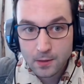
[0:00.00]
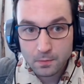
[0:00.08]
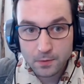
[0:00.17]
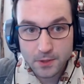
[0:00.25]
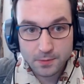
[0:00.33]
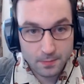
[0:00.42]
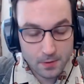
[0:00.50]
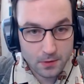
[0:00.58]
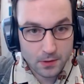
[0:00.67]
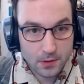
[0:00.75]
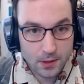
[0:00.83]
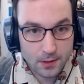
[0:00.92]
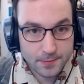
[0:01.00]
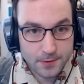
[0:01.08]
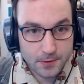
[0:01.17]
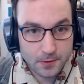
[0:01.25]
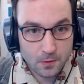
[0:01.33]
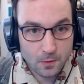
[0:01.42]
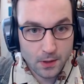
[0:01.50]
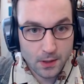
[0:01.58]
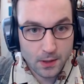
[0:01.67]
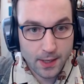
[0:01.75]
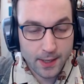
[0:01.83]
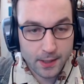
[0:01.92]
was promoted up to uh,
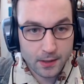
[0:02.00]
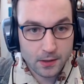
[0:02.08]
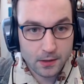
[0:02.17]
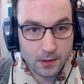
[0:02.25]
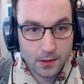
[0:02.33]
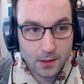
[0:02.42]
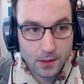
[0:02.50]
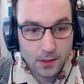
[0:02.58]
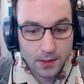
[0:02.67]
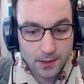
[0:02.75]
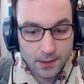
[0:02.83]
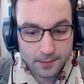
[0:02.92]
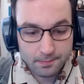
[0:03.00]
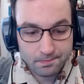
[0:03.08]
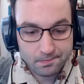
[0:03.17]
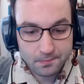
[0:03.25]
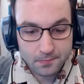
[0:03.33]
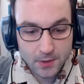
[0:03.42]
a higher um,